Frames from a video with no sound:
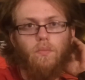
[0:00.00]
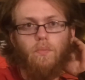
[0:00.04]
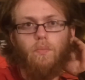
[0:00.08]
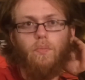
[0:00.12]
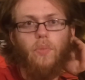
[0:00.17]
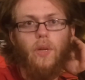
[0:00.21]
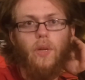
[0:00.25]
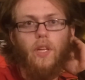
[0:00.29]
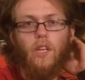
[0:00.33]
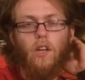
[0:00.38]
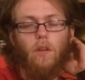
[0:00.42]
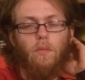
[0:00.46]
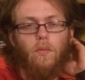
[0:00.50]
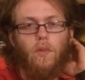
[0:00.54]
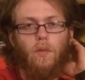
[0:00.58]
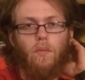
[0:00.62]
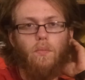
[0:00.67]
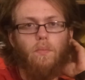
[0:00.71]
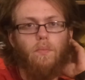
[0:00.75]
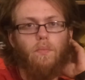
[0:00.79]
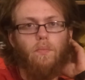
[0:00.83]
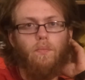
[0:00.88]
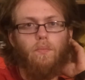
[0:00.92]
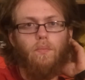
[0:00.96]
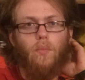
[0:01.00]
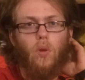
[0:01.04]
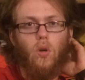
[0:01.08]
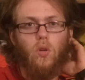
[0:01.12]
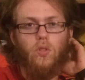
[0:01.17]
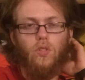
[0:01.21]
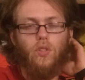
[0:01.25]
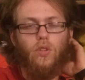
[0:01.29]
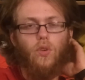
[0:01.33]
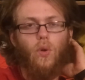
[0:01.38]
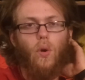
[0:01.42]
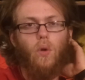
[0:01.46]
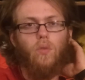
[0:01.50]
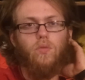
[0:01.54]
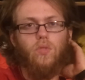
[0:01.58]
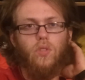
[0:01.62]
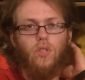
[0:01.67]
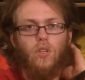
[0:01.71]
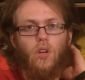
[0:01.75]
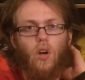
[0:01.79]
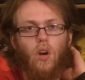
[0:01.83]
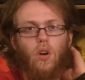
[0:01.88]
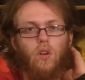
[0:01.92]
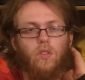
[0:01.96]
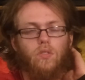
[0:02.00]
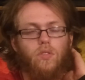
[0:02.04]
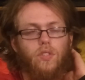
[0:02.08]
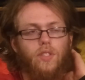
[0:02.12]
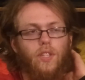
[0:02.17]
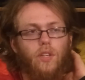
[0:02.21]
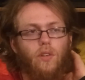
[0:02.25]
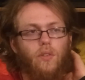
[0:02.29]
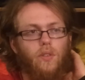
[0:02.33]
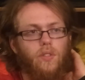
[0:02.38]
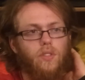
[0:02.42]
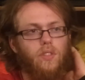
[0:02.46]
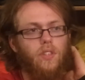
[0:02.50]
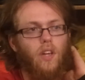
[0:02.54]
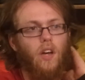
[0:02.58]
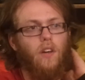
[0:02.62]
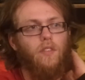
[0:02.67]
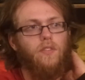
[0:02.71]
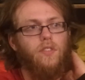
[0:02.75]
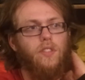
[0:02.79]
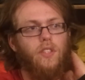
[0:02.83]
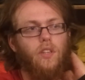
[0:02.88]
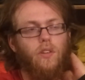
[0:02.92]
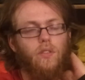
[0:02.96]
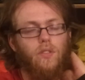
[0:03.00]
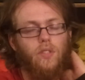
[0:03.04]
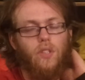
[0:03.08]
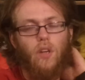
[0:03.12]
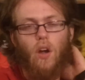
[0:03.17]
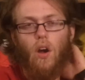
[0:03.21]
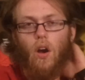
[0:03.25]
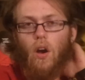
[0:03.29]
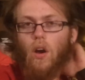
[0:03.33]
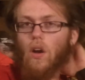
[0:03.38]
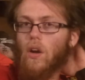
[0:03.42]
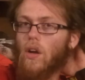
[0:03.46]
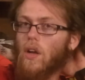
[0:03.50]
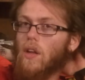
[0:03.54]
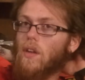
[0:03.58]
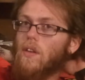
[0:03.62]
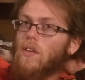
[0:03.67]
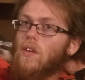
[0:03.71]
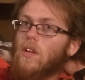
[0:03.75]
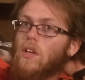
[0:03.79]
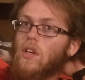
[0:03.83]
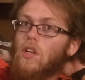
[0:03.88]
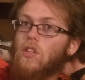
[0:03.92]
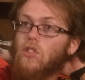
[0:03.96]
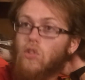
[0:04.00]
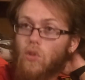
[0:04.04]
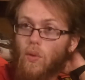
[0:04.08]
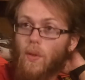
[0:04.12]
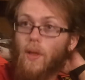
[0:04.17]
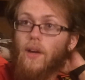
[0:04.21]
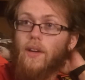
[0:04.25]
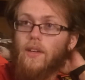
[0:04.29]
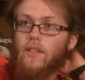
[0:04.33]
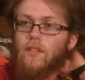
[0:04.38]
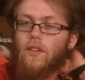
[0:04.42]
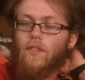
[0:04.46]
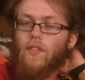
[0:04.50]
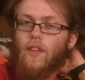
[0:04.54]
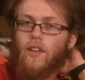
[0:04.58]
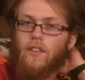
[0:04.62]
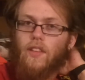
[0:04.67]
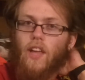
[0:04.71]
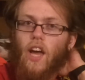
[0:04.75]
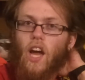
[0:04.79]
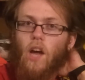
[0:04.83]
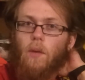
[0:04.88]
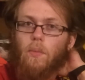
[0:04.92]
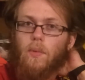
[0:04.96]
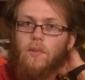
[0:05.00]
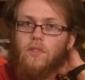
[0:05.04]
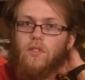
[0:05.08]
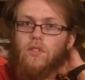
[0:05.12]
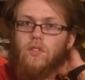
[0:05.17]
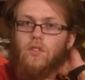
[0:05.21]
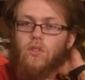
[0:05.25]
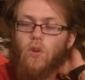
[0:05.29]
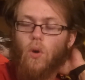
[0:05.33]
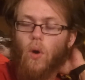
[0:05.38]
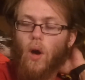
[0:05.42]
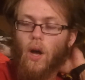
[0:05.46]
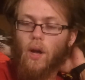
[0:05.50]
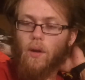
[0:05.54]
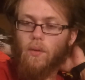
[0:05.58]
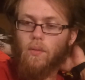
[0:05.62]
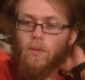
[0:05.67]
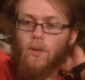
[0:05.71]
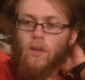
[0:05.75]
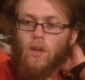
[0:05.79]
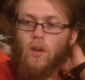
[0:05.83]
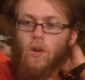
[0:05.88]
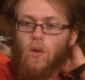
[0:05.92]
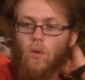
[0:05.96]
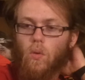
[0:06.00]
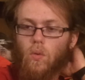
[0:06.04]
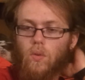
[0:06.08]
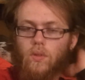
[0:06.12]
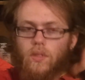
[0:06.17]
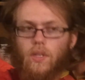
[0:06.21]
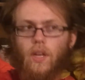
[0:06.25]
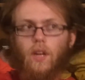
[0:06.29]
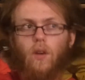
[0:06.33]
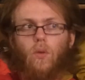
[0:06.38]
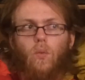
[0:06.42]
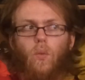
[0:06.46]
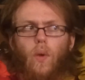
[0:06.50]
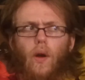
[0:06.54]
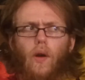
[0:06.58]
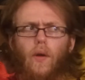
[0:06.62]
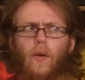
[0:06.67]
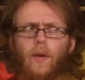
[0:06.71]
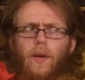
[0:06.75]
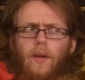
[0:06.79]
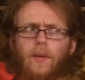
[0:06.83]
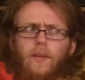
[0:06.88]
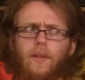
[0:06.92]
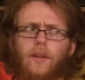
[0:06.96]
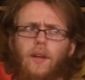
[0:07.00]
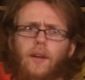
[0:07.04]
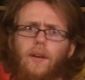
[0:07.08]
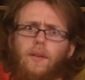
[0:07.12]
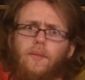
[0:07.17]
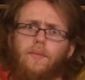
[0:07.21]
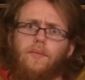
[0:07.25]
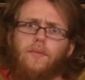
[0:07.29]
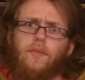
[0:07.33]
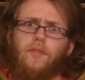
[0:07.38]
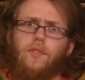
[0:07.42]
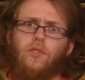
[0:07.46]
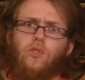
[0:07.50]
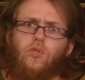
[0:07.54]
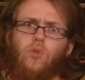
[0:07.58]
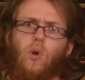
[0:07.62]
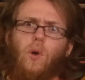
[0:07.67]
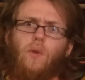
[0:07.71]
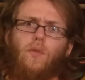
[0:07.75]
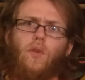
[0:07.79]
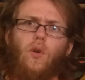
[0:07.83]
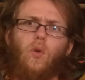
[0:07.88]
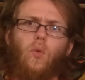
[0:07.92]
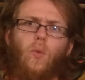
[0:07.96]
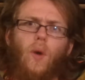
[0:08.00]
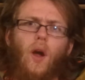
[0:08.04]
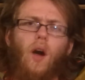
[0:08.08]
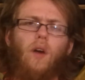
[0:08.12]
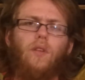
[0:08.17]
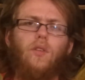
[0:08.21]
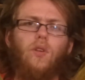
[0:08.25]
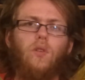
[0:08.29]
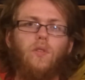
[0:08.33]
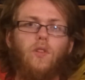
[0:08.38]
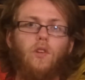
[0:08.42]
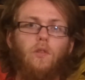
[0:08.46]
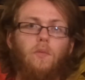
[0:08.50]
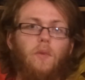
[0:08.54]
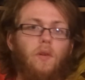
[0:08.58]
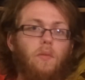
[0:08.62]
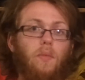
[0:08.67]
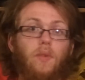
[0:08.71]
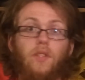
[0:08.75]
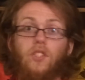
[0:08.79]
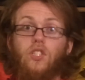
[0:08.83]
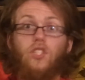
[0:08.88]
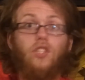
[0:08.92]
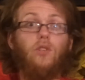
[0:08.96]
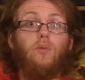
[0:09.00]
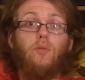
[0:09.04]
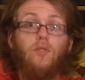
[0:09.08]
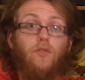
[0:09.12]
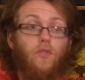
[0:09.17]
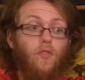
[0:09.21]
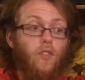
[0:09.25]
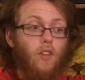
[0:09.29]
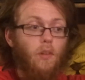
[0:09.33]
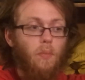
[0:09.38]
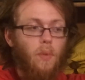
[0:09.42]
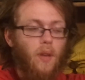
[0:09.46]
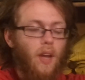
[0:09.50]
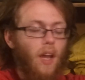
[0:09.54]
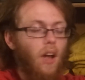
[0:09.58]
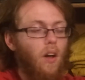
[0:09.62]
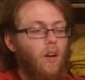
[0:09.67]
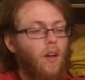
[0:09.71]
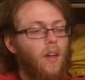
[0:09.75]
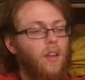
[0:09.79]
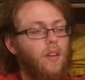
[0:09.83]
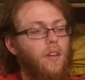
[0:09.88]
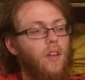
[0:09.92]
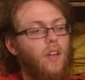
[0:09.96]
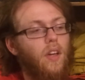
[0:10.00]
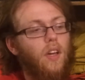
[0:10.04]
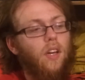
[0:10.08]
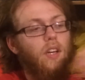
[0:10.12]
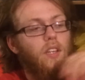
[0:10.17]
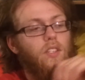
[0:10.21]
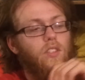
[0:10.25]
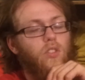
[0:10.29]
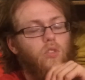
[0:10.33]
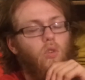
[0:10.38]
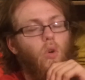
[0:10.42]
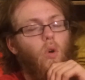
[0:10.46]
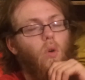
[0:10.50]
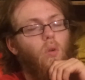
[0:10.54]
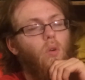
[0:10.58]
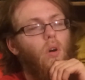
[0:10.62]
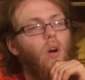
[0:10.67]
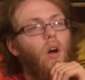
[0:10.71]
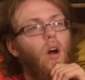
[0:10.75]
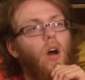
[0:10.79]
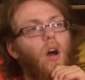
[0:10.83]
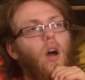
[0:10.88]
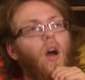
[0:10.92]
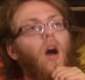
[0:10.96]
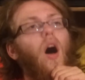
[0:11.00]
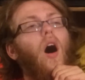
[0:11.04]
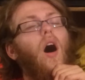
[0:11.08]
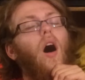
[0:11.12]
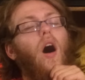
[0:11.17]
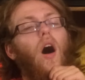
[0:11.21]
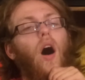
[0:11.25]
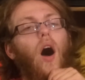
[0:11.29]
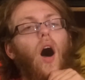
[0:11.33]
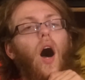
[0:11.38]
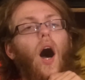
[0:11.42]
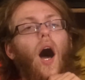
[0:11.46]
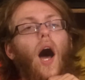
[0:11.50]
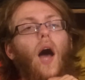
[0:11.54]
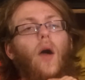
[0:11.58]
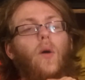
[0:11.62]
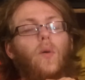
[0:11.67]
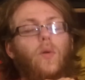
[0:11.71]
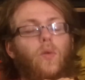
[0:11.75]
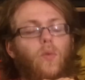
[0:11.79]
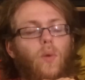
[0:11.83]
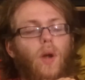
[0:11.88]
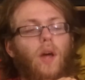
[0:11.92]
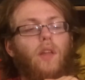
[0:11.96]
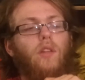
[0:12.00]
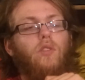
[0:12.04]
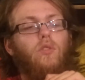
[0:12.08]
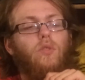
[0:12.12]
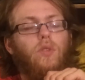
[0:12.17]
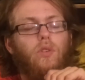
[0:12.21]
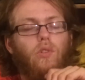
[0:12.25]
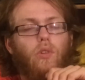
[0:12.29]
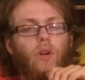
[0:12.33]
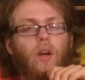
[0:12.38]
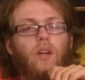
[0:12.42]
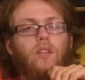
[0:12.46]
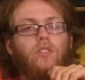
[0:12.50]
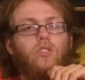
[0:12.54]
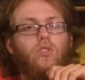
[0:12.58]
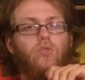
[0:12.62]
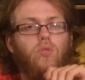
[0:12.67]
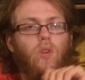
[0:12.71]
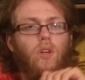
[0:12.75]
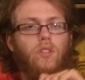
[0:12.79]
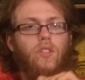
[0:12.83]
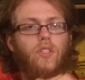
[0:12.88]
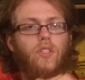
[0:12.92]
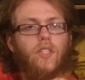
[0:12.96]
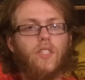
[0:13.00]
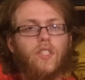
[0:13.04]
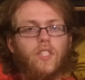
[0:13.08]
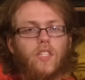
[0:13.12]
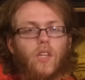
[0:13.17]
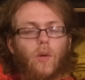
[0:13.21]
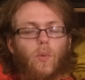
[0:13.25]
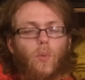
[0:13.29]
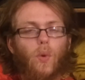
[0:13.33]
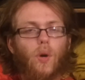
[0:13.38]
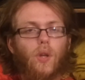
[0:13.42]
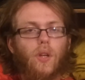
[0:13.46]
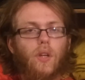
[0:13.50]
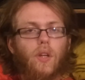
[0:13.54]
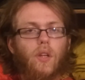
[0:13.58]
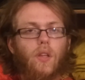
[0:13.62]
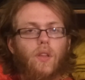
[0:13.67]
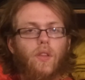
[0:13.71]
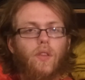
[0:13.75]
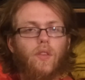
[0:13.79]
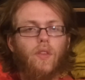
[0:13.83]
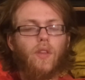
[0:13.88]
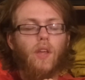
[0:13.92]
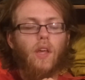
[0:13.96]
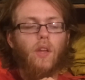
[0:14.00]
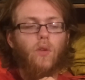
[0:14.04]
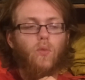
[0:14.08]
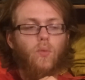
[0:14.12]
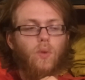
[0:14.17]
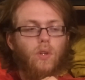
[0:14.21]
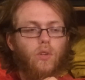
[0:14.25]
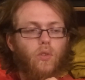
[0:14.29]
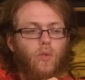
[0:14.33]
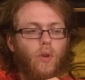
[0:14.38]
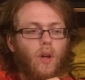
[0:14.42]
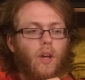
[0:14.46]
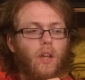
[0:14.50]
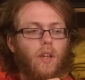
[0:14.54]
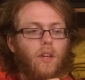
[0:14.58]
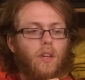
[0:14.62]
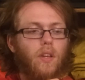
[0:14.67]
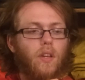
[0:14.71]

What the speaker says: beat up the person who owns the car, steal his stuff, steal his car, and so that is a thing that happens. So I was kind of wary and kind of drove around her a little bit, but she was flipping out, and so I would rather regret trusting someone than regret